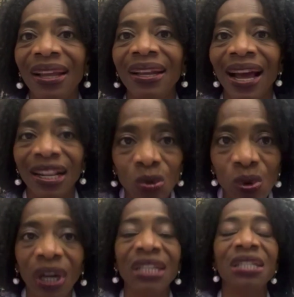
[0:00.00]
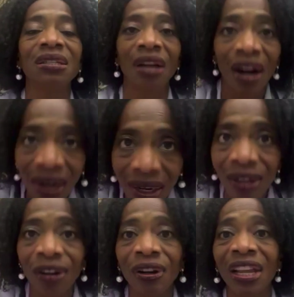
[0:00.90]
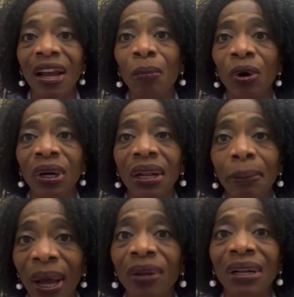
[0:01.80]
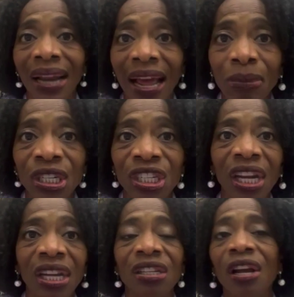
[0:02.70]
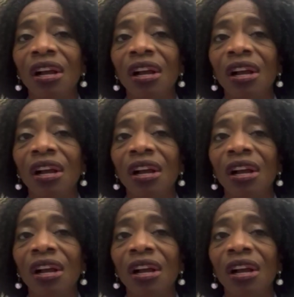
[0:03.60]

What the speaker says: And that's where I started learning about climate change,